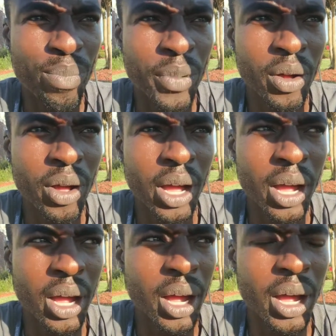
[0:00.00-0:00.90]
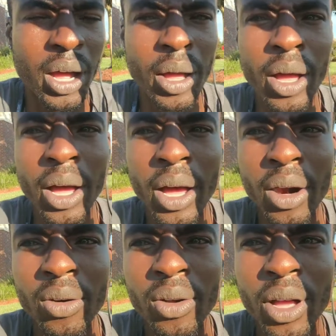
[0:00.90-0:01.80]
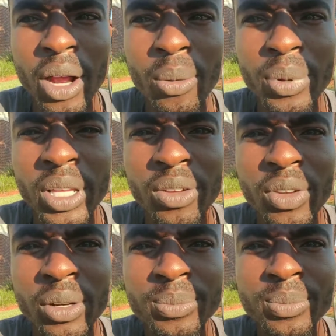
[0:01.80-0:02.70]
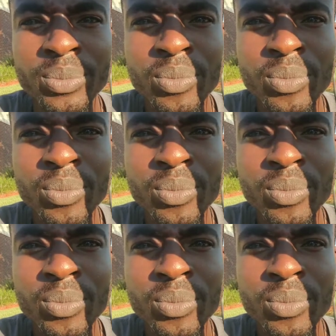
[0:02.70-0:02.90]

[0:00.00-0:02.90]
I don't believe in